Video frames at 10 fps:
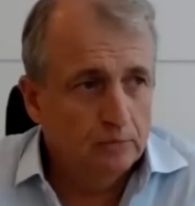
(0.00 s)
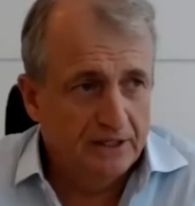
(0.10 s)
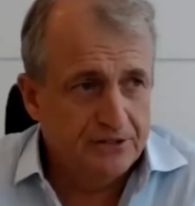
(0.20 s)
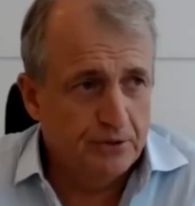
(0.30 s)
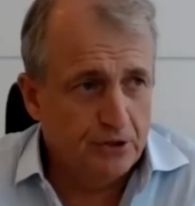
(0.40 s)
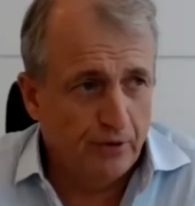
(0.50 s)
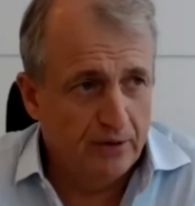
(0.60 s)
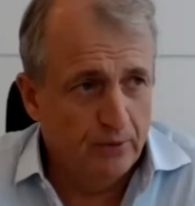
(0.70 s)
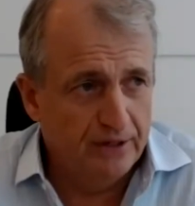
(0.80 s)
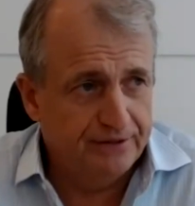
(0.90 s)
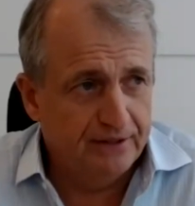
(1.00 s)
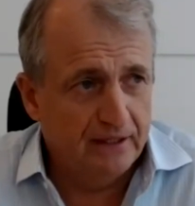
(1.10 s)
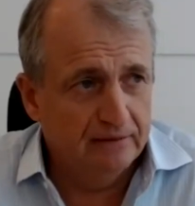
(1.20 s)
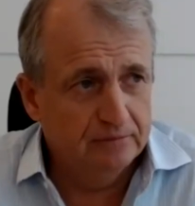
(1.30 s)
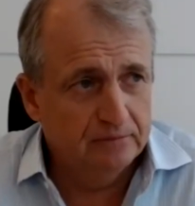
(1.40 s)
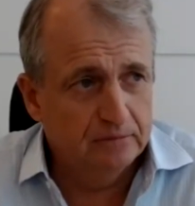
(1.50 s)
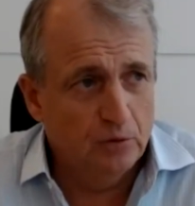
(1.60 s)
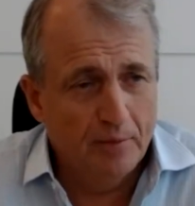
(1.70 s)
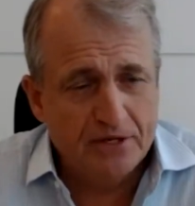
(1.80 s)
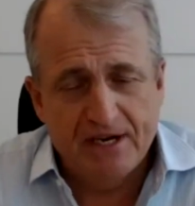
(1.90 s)
I do agree with
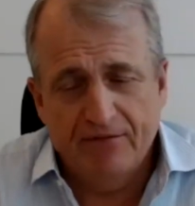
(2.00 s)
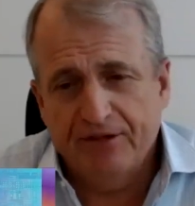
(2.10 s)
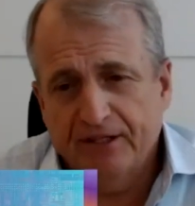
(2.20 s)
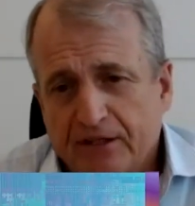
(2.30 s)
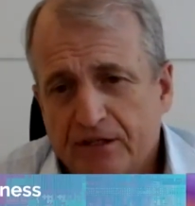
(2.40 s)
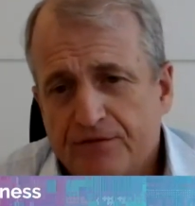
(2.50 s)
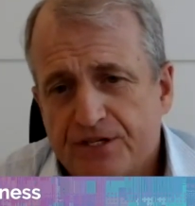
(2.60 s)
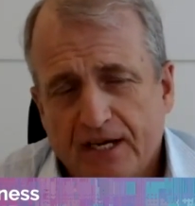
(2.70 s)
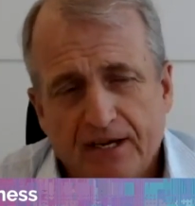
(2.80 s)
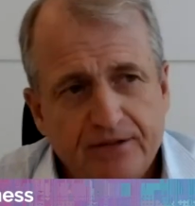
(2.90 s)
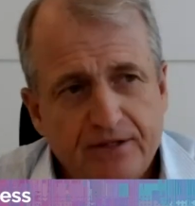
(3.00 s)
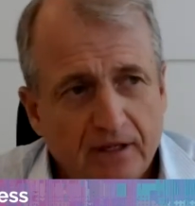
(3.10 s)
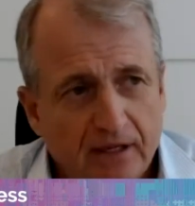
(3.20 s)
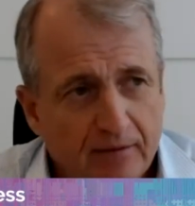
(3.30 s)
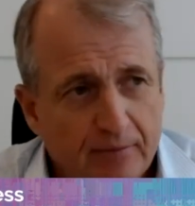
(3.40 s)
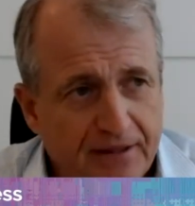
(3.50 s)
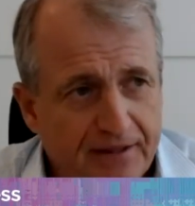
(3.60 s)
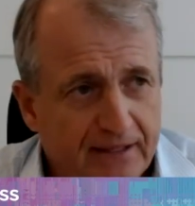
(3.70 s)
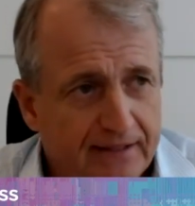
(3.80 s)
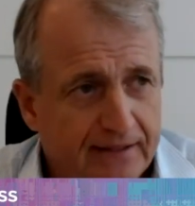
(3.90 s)
almost everything that you've said. I
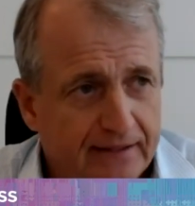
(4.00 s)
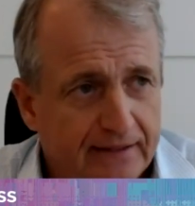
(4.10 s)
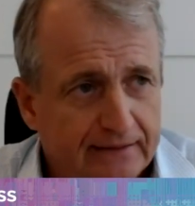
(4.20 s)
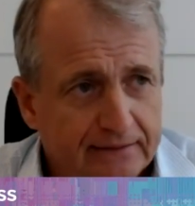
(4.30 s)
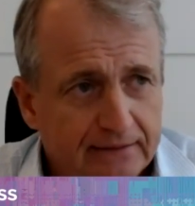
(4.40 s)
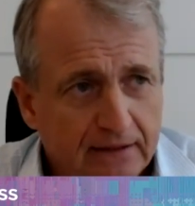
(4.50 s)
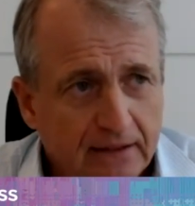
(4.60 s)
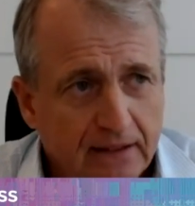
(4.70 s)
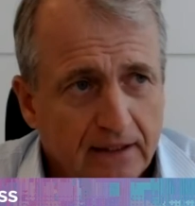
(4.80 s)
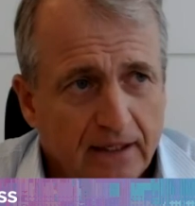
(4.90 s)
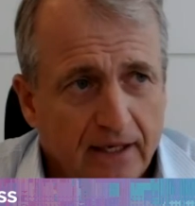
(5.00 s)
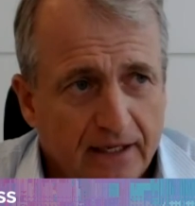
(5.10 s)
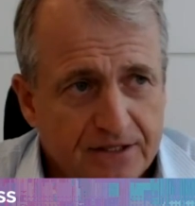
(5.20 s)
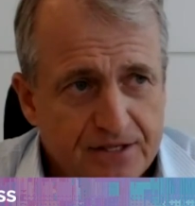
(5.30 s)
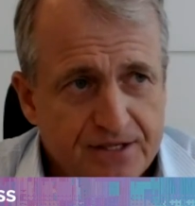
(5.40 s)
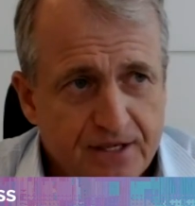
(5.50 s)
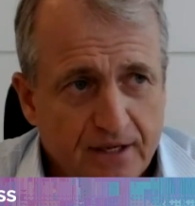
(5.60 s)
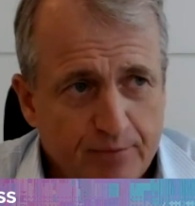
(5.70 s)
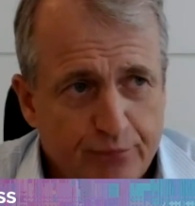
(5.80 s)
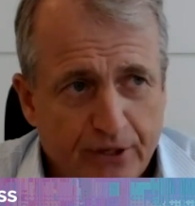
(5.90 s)
think it's
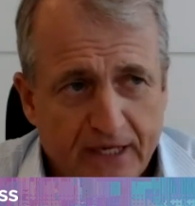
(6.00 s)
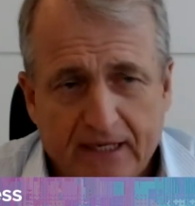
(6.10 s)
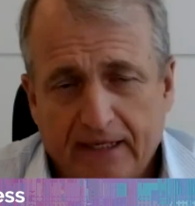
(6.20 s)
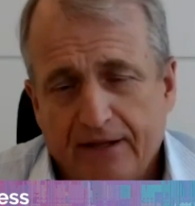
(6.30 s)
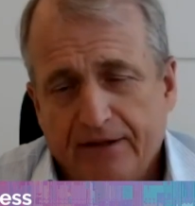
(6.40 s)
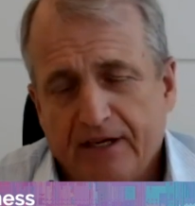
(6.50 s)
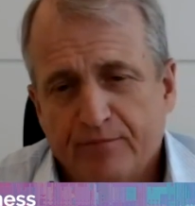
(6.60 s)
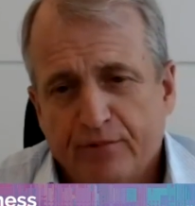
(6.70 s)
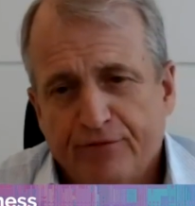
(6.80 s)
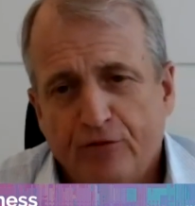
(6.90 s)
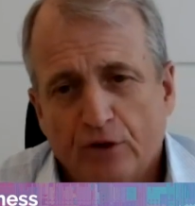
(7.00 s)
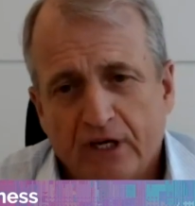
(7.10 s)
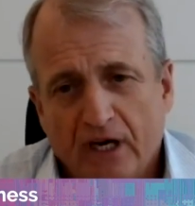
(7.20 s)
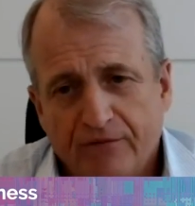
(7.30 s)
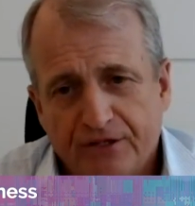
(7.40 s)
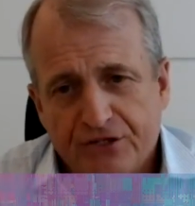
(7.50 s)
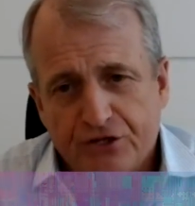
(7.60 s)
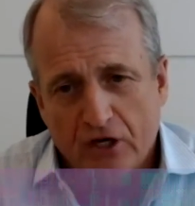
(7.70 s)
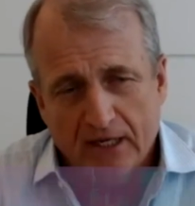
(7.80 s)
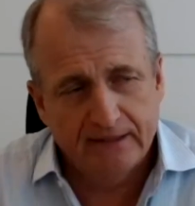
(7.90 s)
pretty clear that even before COVID
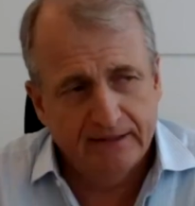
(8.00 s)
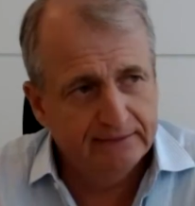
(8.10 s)
struck,